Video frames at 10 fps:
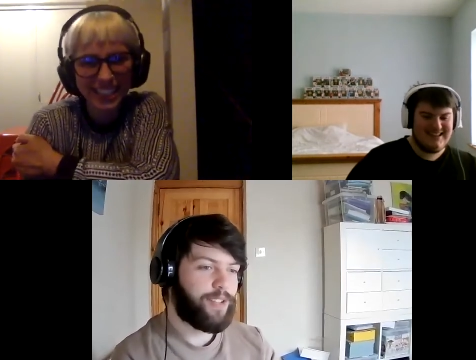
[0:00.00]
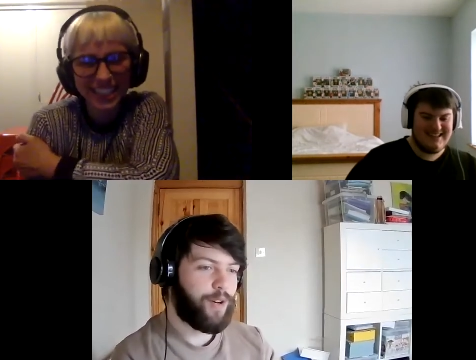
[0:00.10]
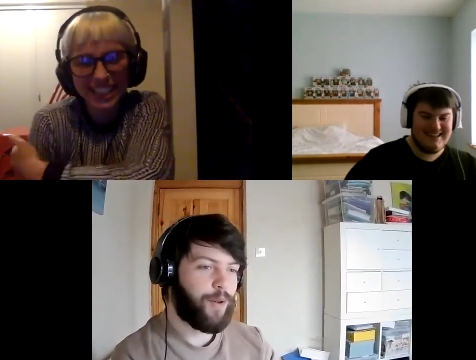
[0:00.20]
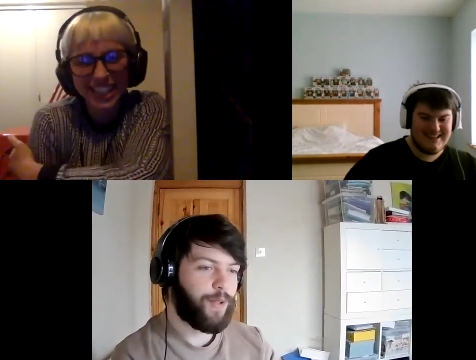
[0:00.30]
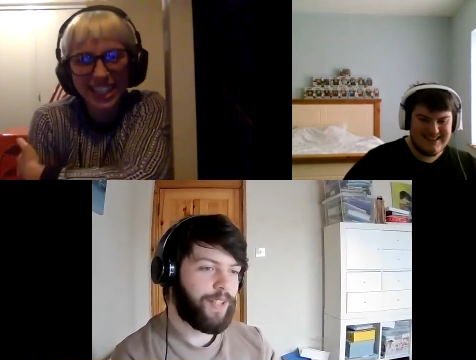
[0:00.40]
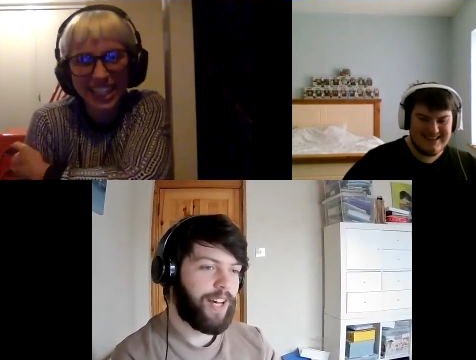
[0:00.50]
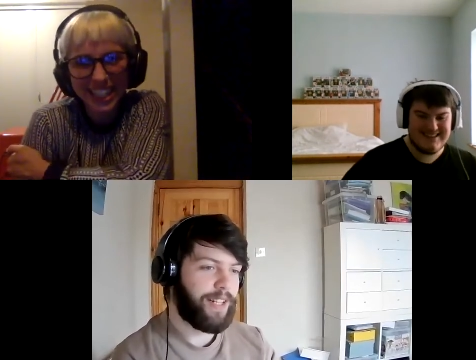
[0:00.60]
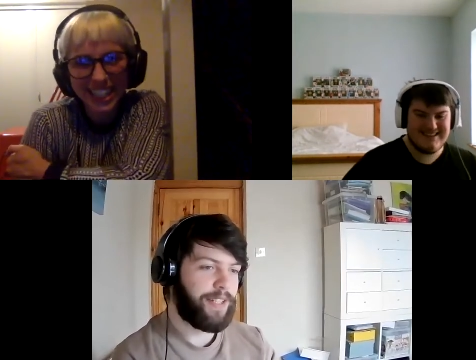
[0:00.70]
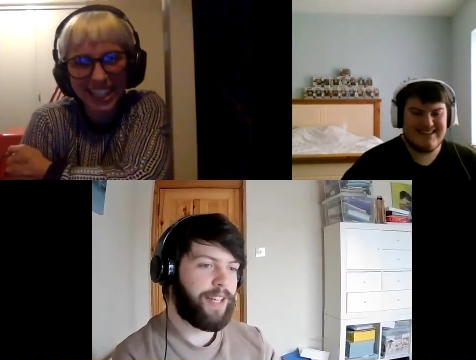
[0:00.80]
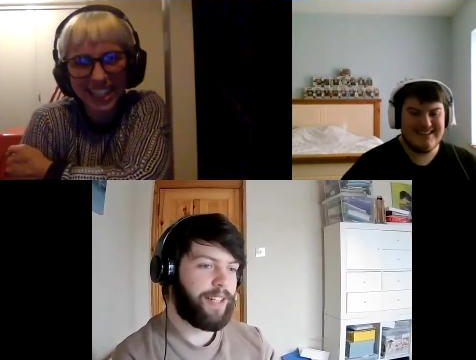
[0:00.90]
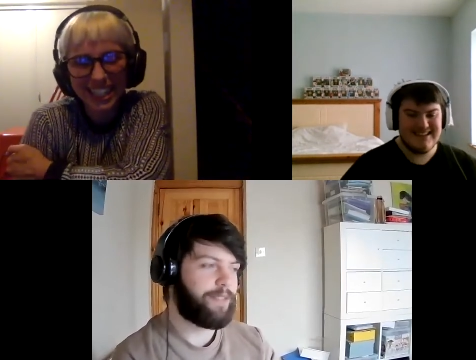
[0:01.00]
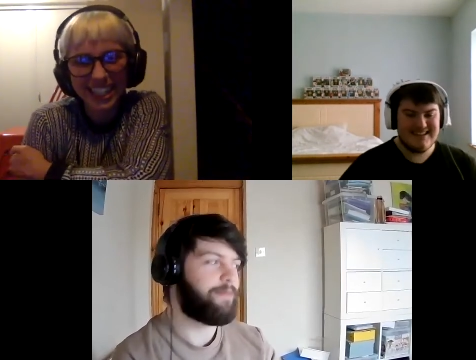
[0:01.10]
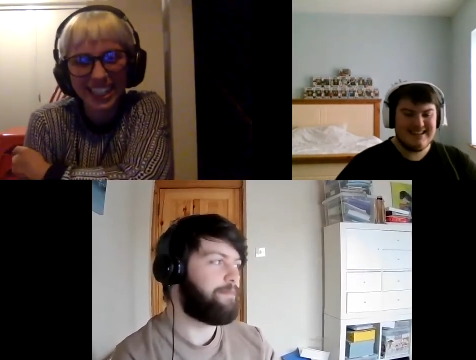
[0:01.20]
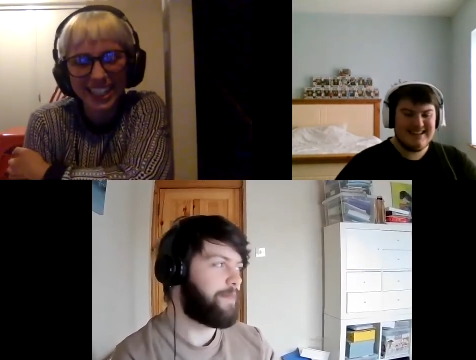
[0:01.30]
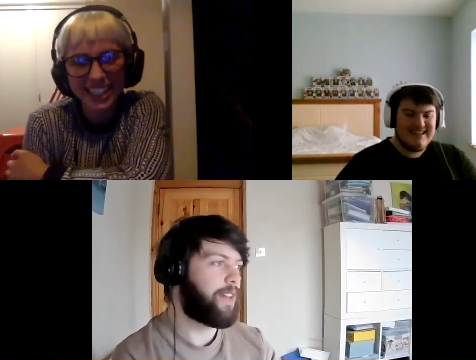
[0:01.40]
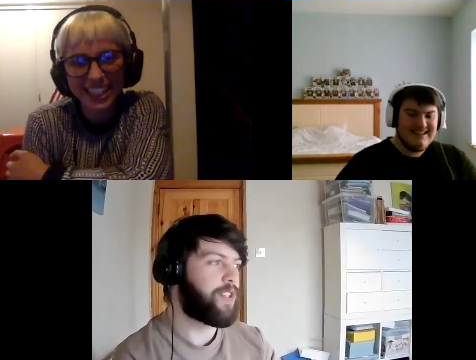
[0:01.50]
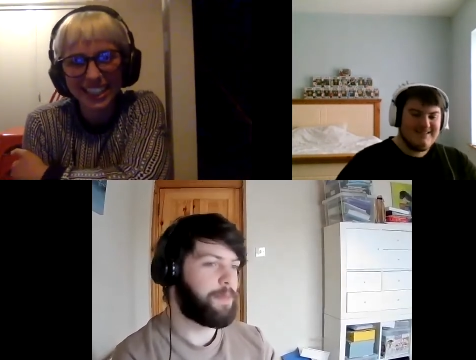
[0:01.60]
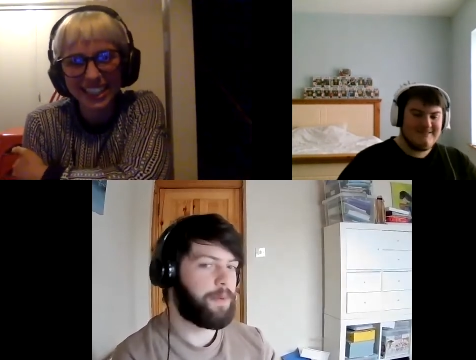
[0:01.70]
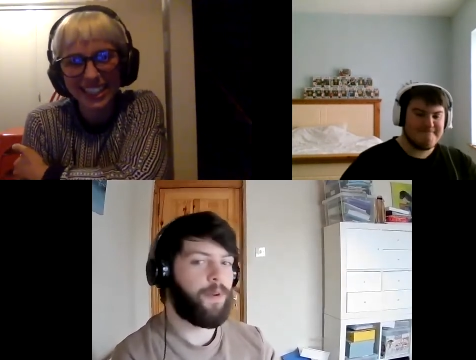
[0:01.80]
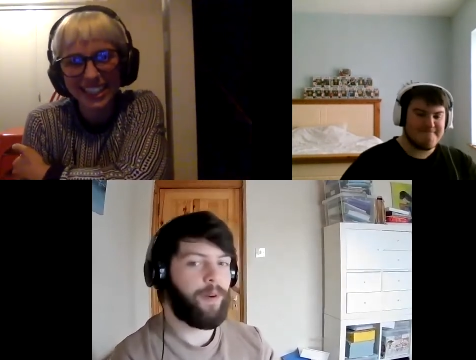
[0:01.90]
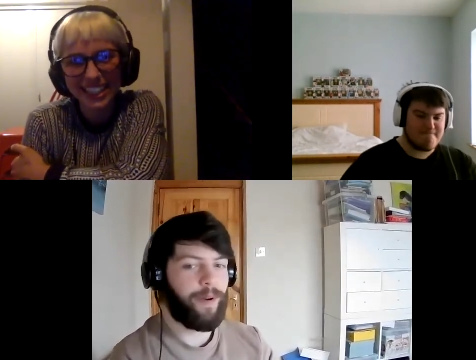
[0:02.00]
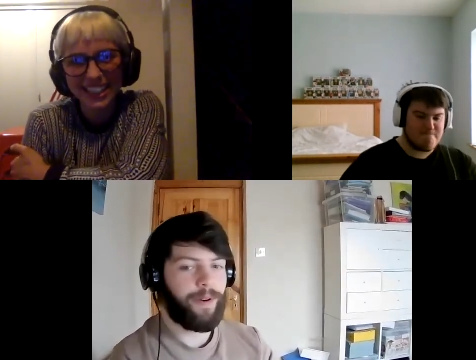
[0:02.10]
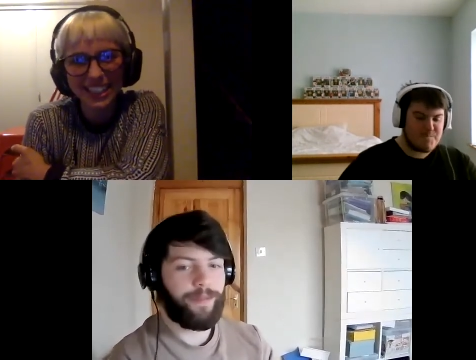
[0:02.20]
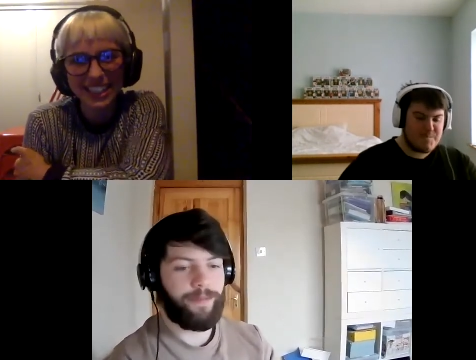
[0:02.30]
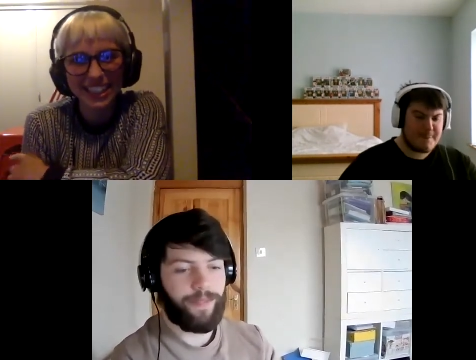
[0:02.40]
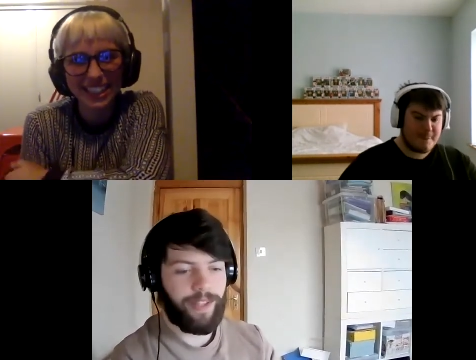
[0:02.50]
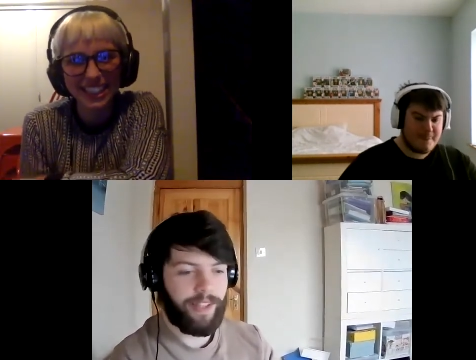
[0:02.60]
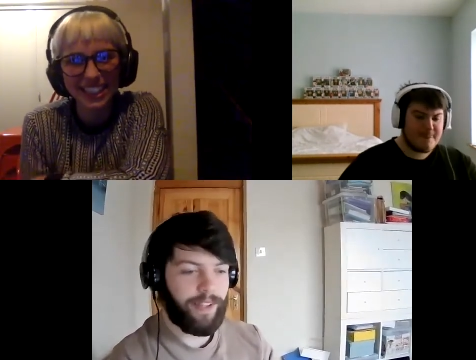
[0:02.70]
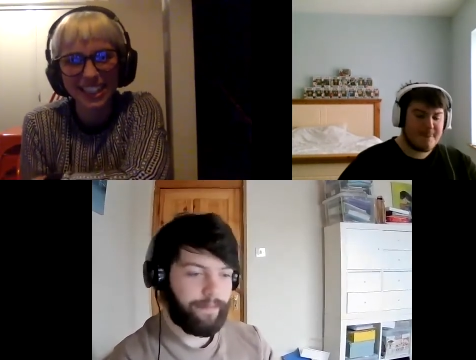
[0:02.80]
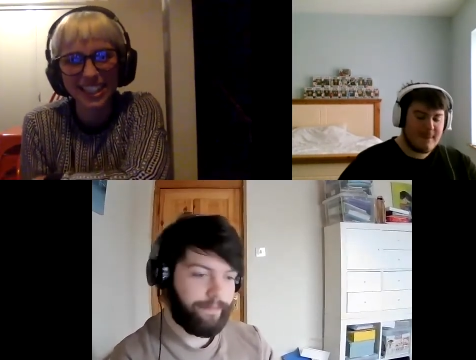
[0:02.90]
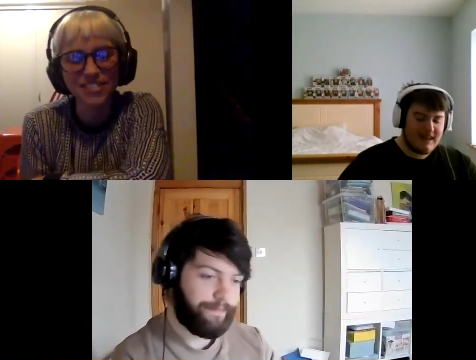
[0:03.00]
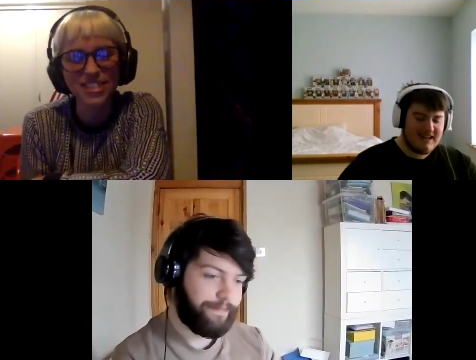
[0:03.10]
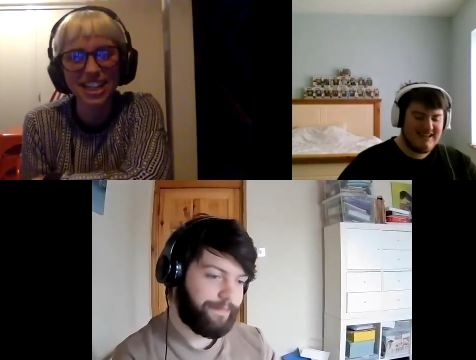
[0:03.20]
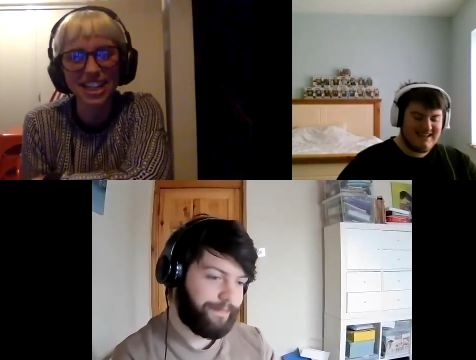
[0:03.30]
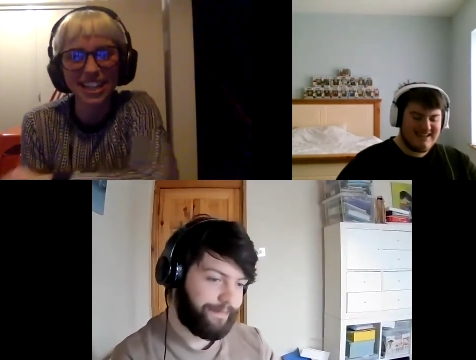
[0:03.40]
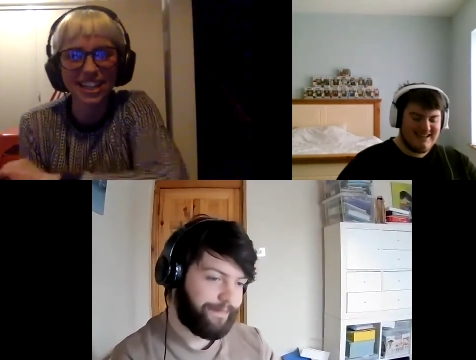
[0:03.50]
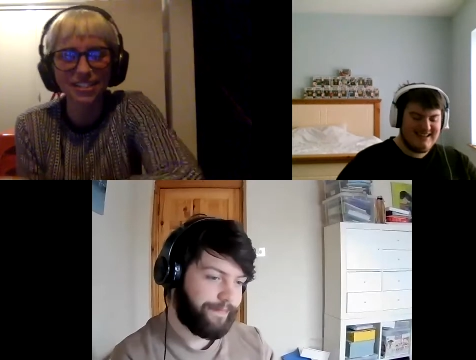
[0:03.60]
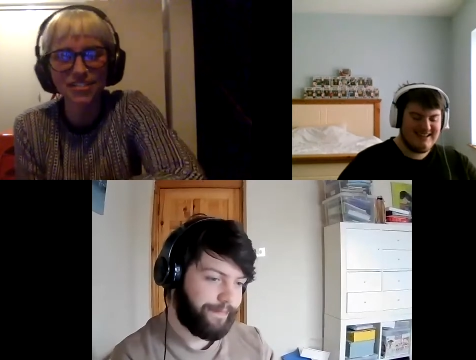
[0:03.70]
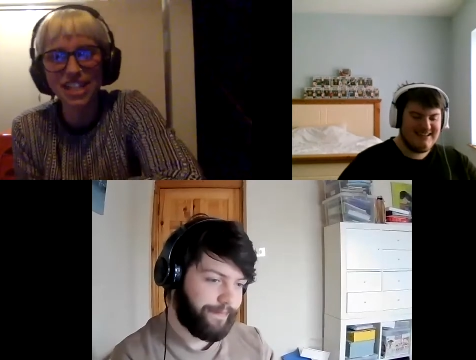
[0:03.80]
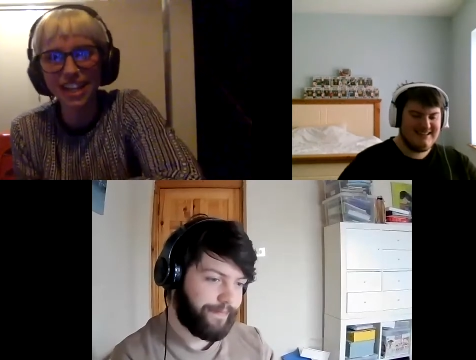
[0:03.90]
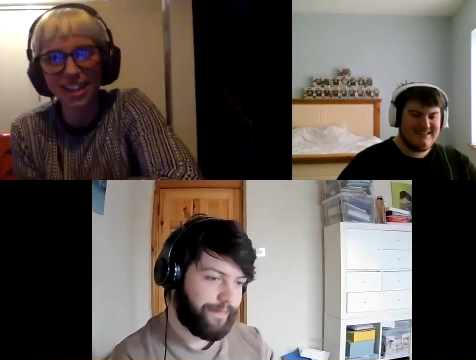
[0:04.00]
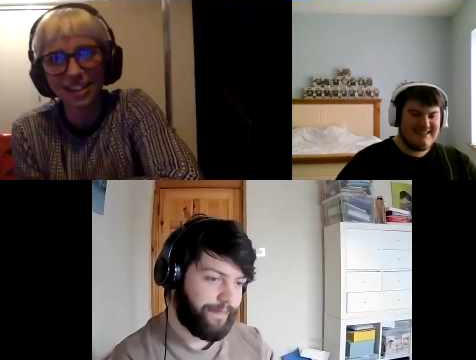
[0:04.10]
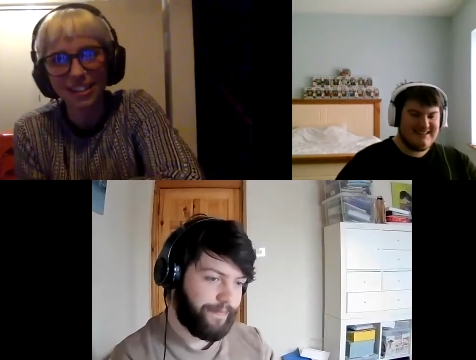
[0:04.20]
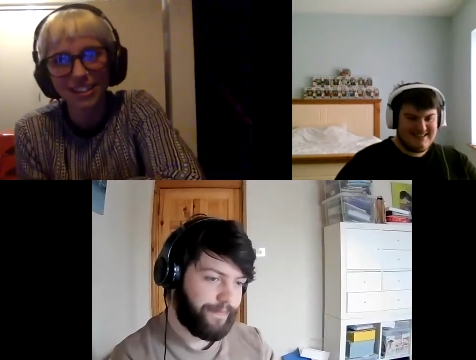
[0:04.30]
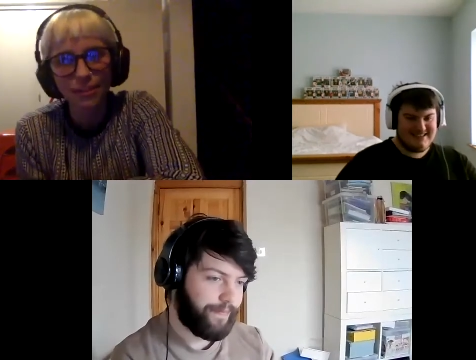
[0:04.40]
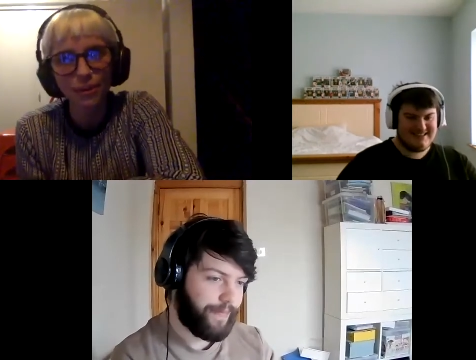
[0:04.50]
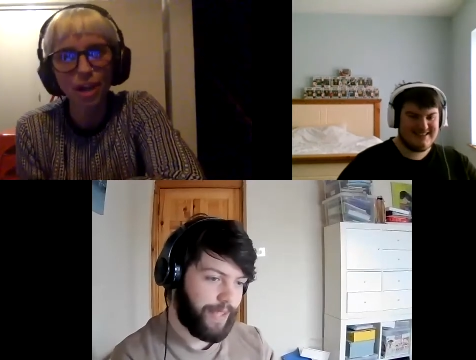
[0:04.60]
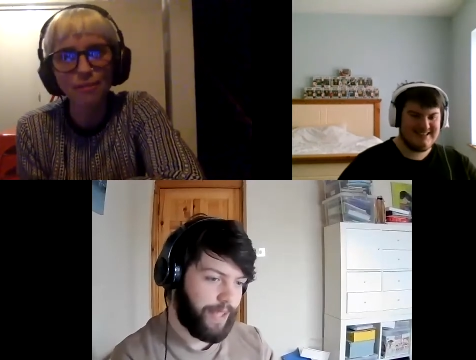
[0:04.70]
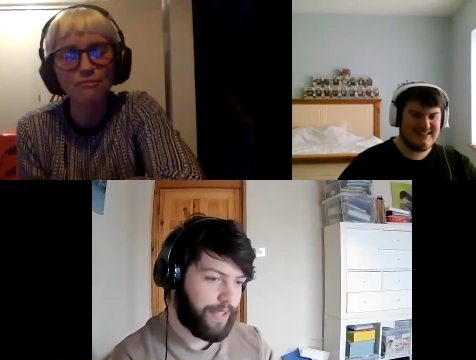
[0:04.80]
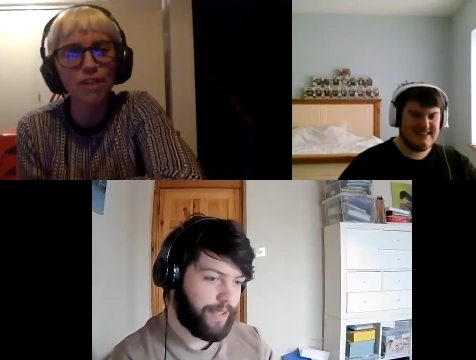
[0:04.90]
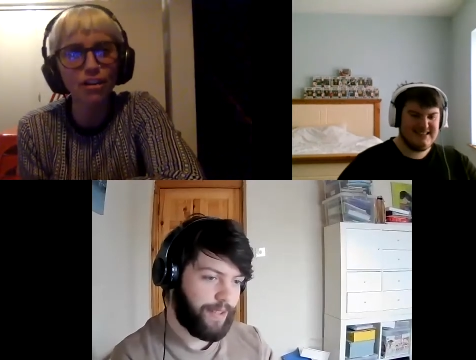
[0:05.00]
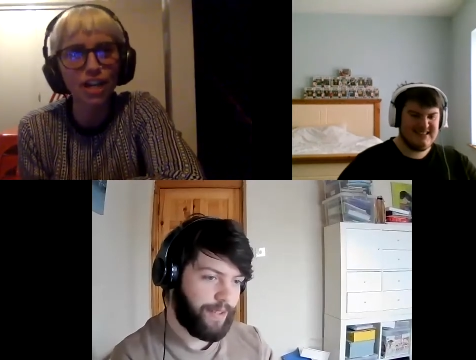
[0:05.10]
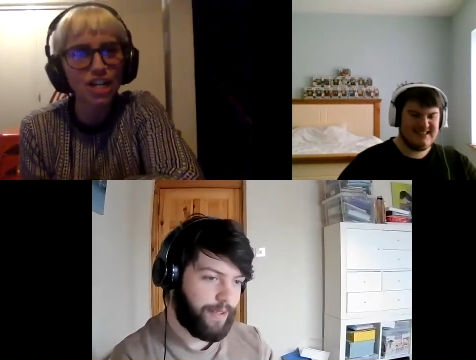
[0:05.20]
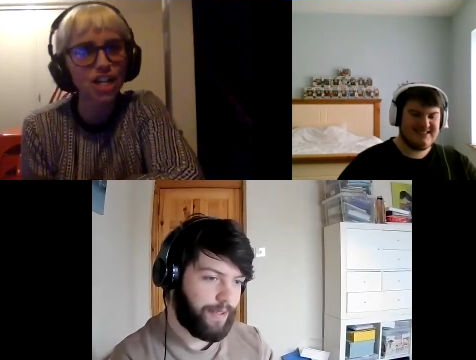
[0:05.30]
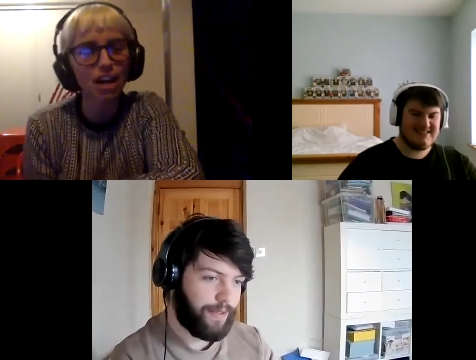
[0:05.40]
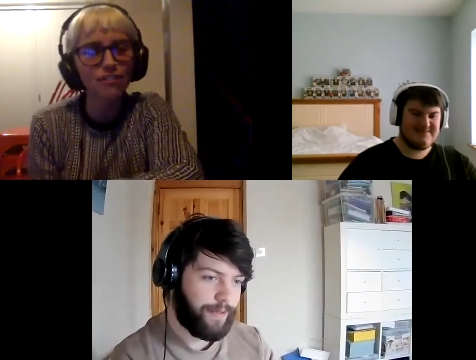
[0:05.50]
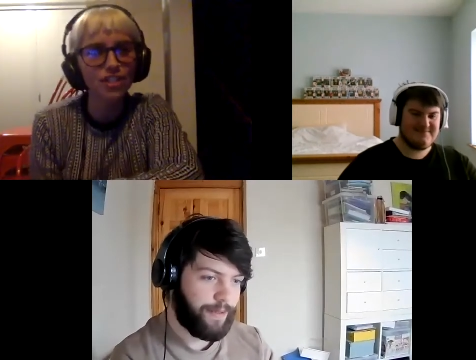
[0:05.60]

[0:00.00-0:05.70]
Speaker 1: cold. I need to get into something warmer. And then
Speaker 2: you've done it. You've done it. Well, I'm very chuffed,